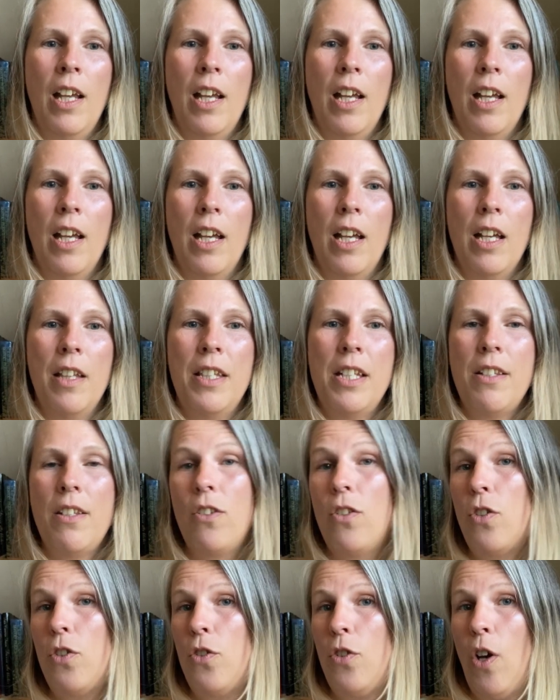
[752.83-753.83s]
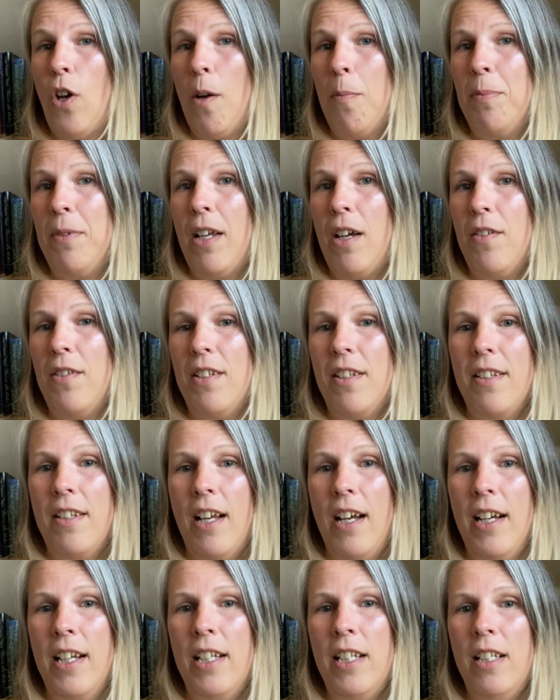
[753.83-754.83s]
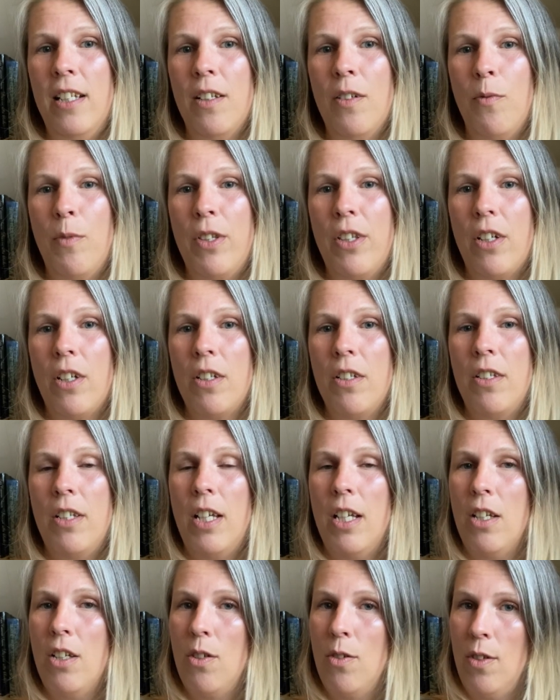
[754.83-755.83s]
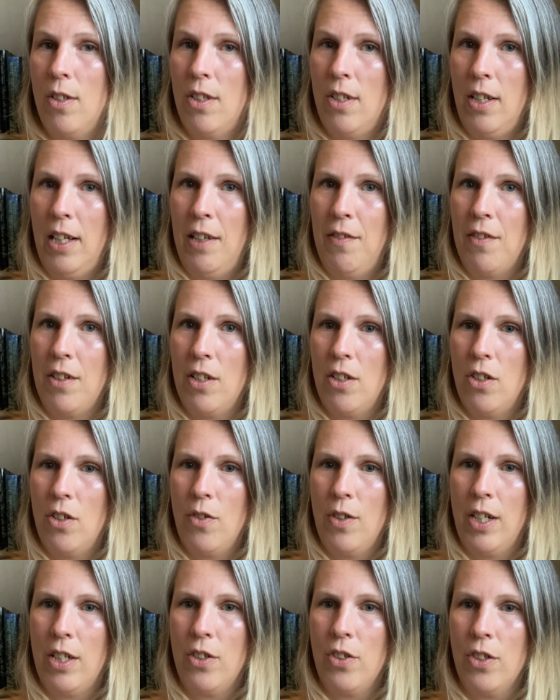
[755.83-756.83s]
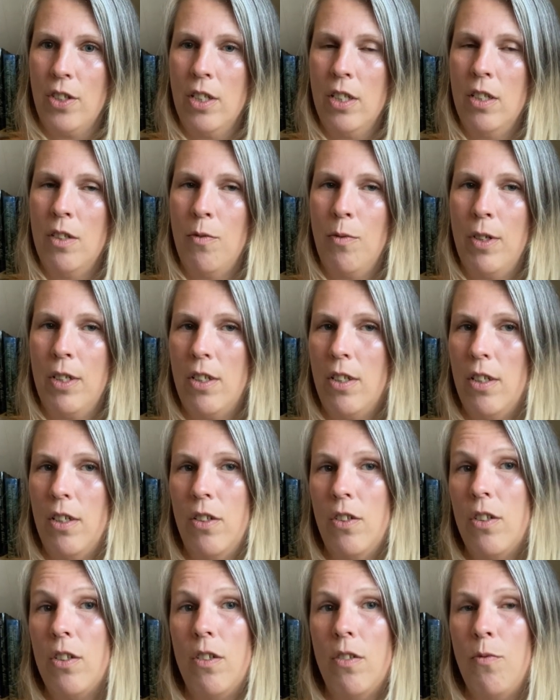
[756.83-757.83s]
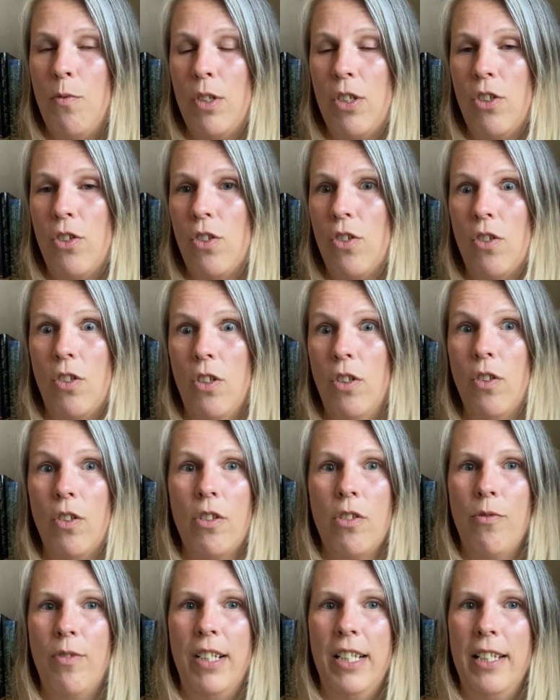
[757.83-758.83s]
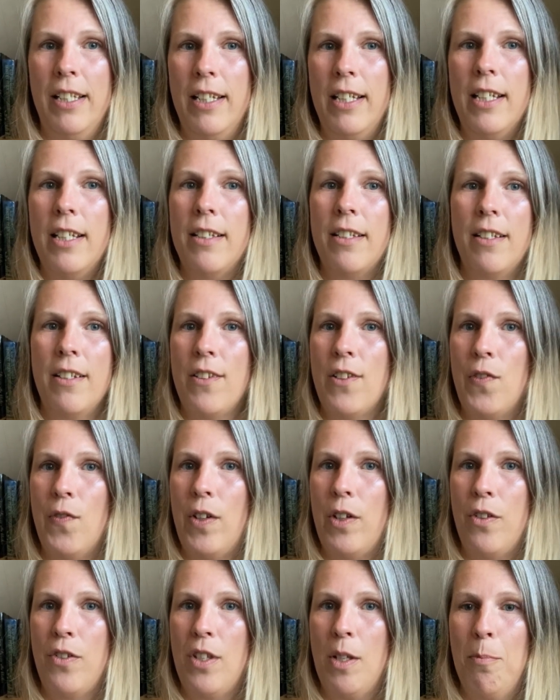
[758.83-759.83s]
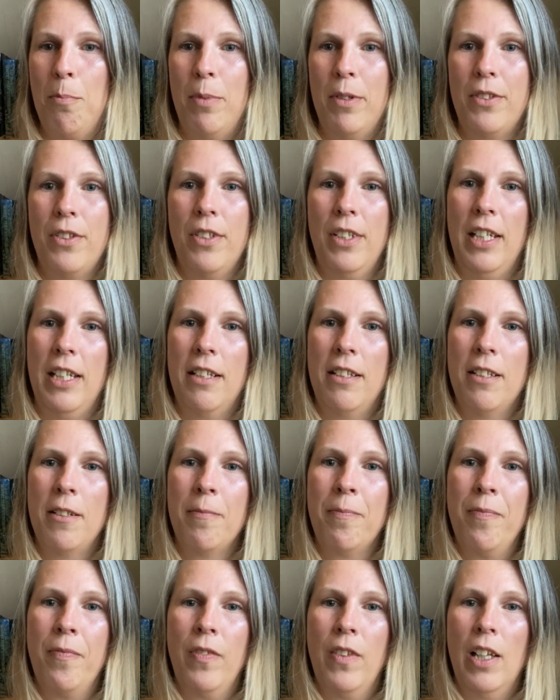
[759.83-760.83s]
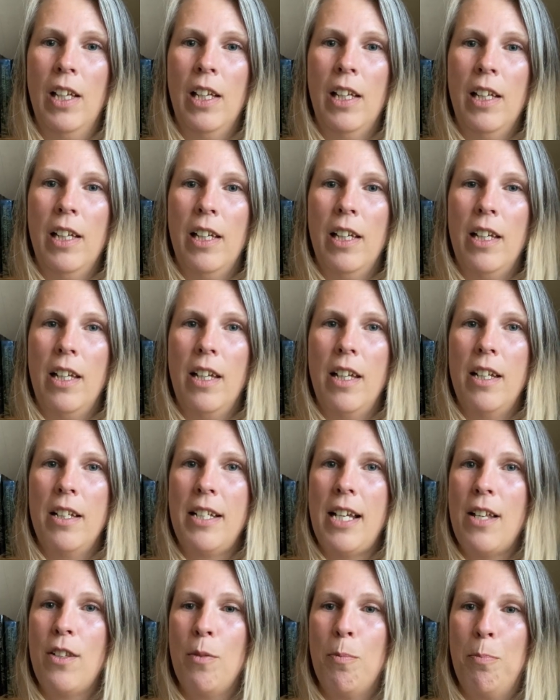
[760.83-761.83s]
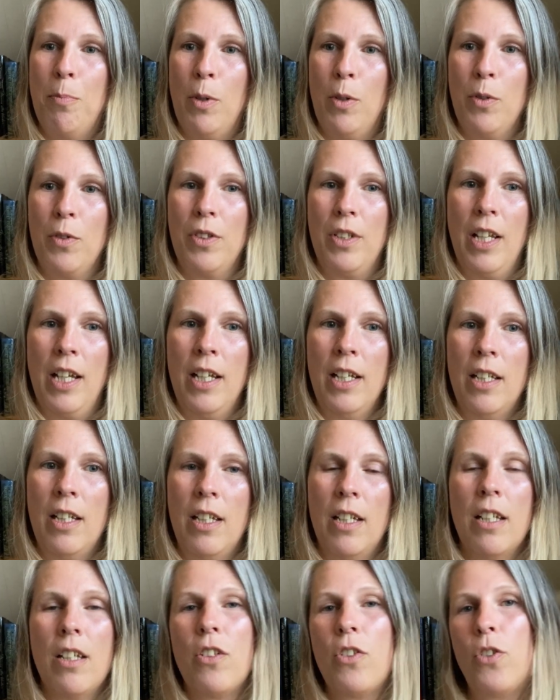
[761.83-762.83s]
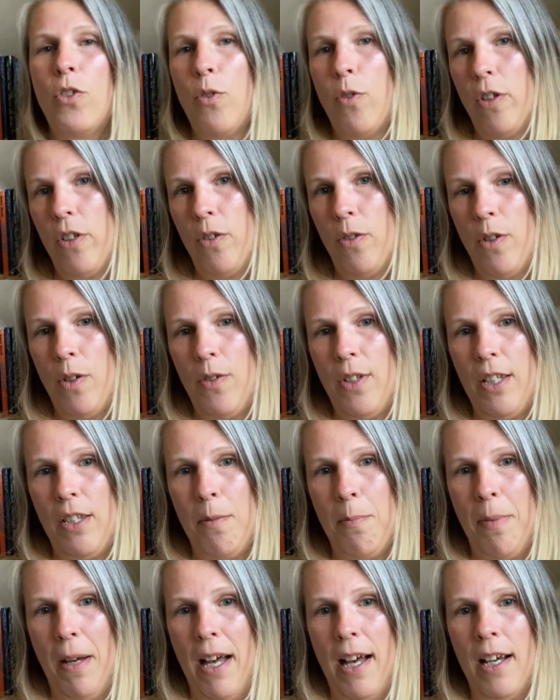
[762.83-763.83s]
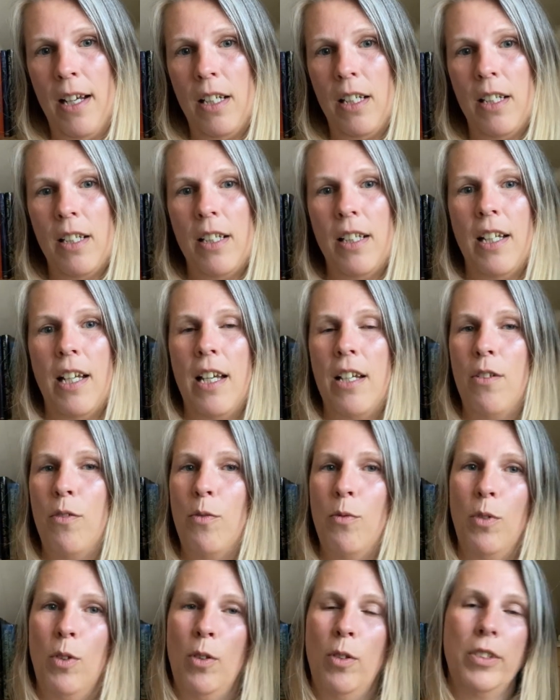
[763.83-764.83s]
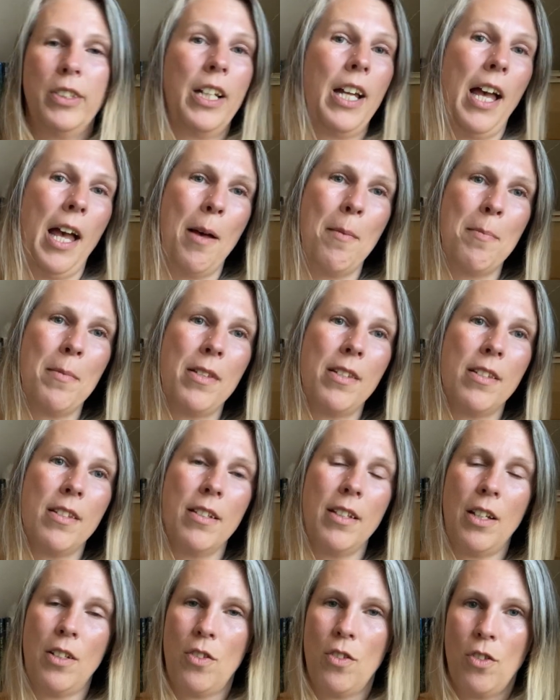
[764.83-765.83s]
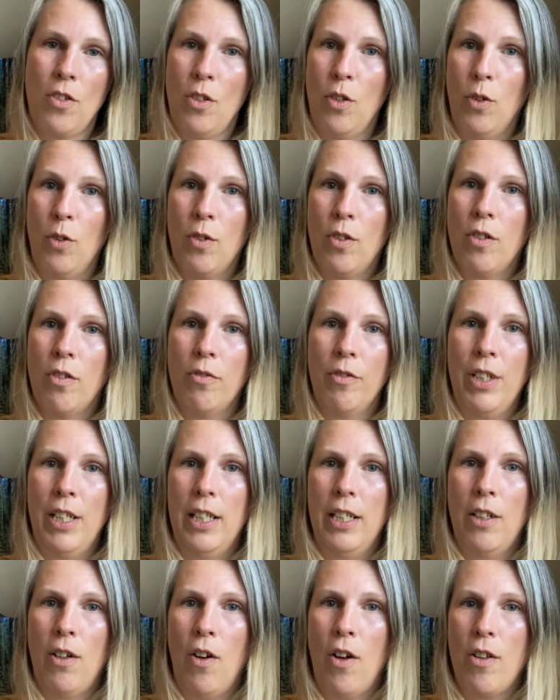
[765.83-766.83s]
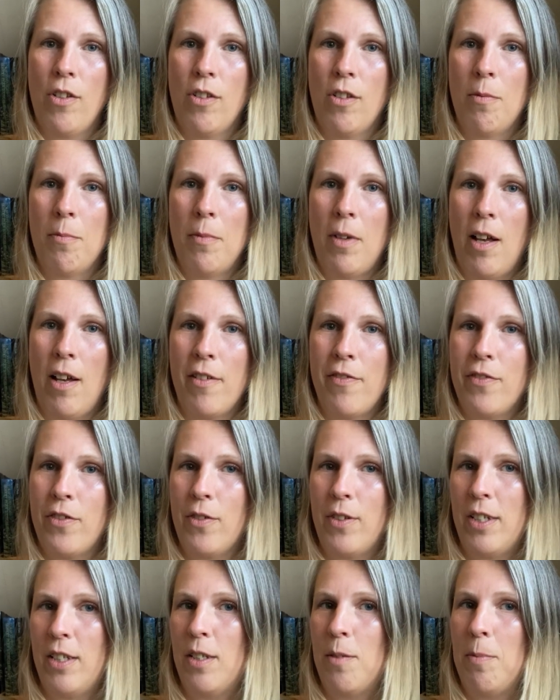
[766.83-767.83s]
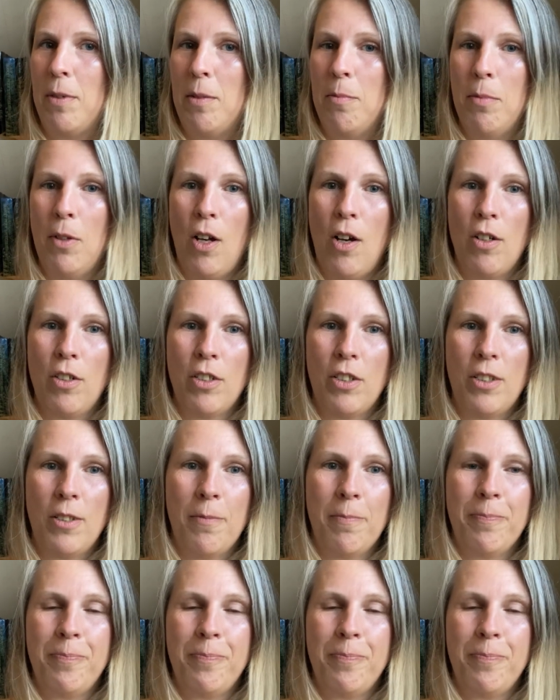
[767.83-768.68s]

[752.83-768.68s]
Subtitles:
This is a top-down design with a contiguous sleeve construction, which just looks really neat, and it's very simple to knit. It has a boat neck, short rows at the back, and rolled hems that just look really awesome after it's been blocked.